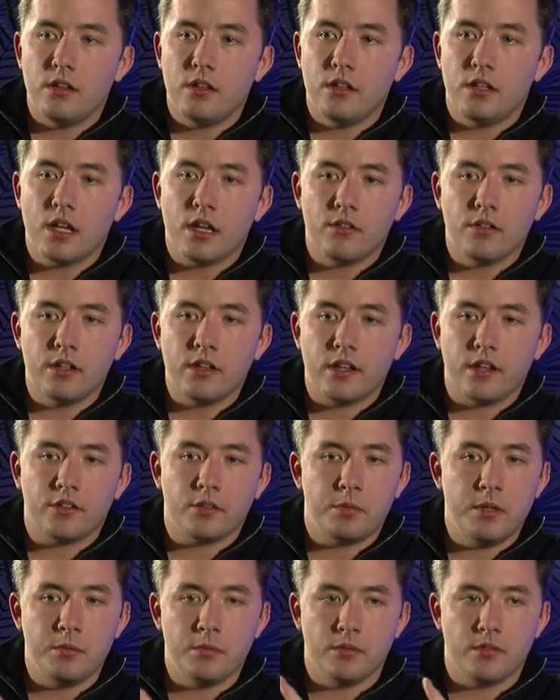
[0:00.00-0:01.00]
you gotta realize
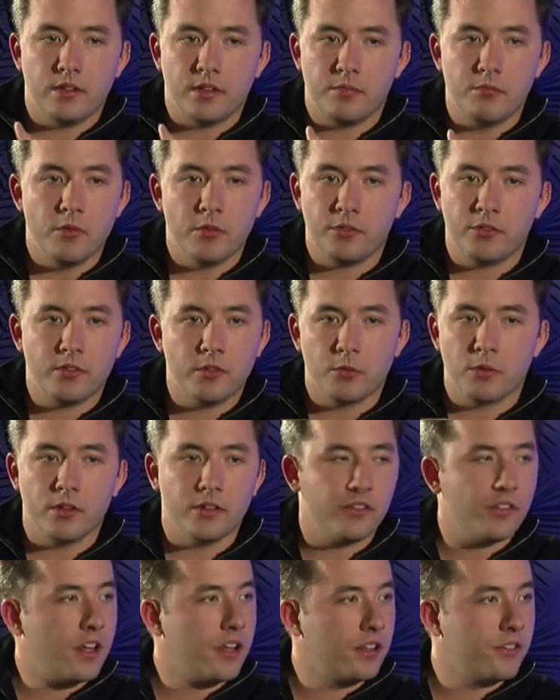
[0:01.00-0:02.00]
that people, like most of the
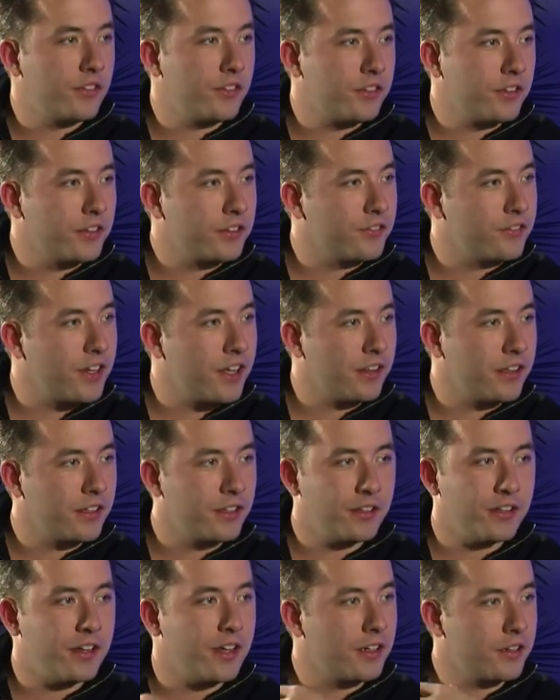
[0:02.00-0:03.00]
world does not live in Silicon Valley
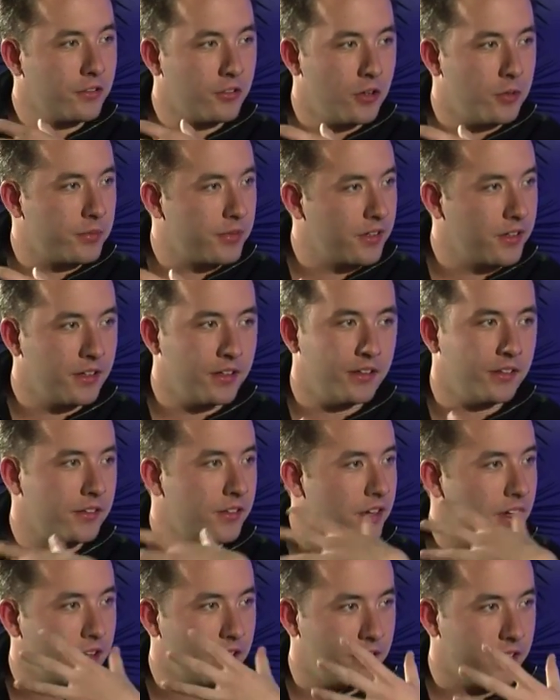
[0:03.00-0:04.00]
and did not grow up there, does
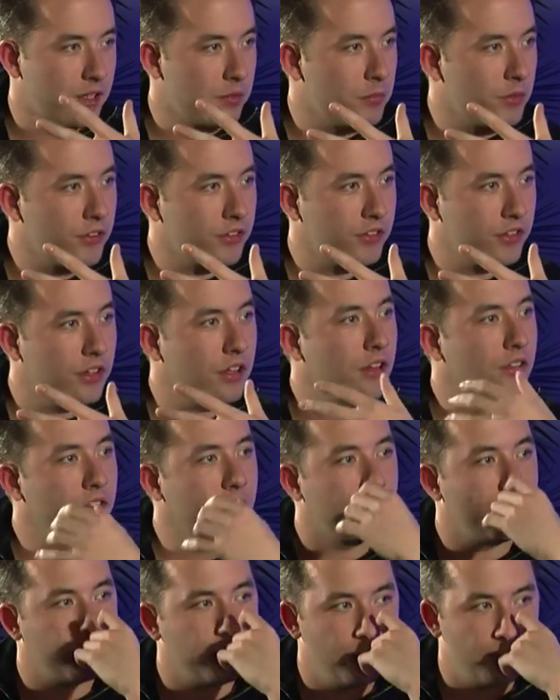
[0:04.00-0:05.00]
not like immersed in all of
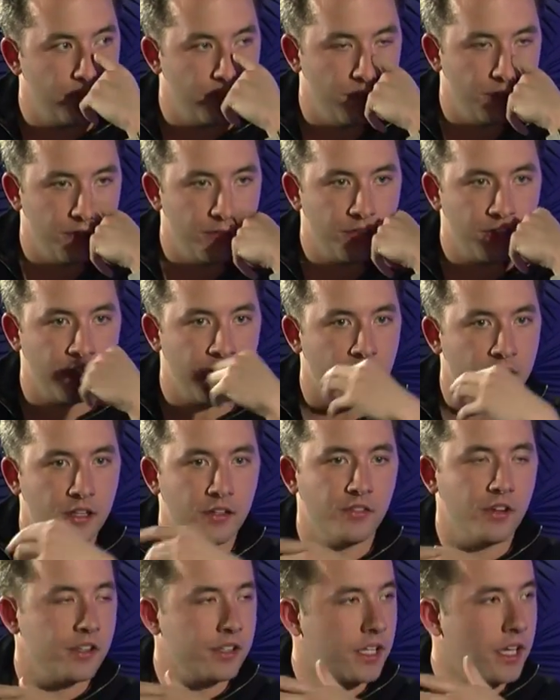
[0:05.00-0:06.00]
this. So it's, you're
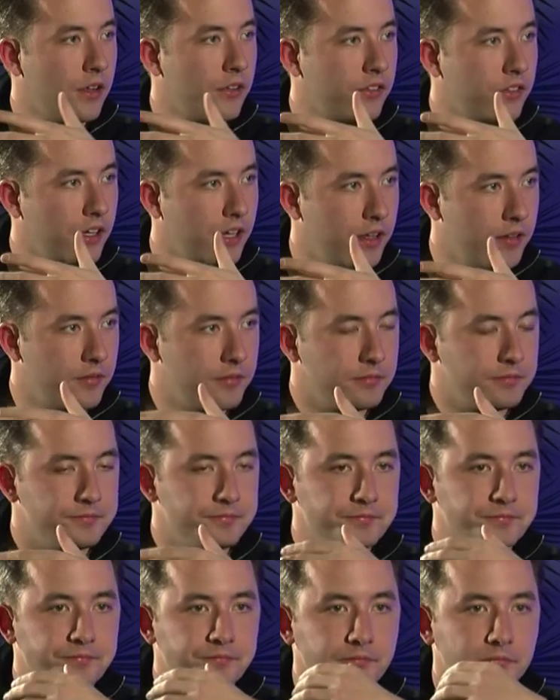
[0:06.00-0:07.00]
kind of on the outside.
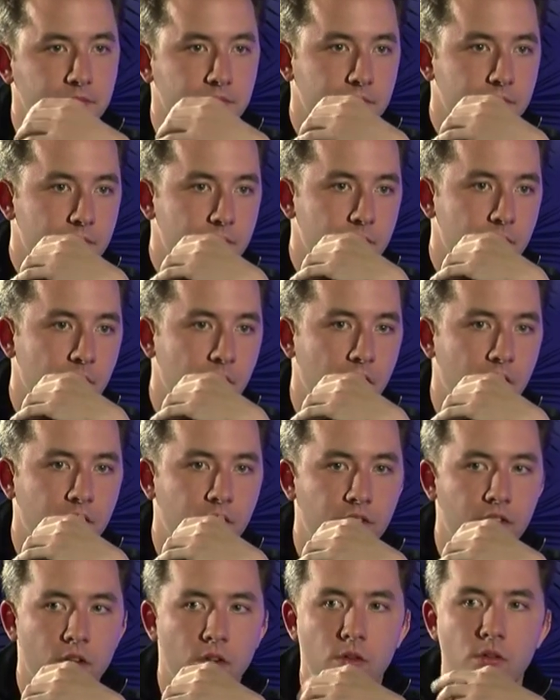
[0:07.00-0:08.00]

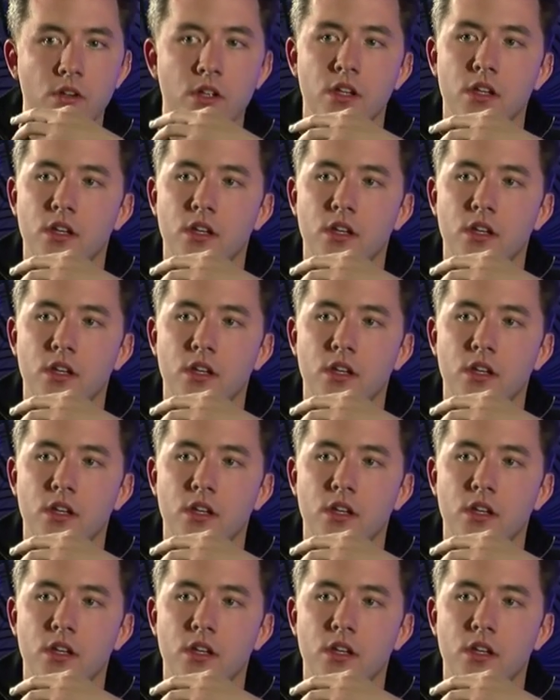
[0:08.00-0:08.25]
And so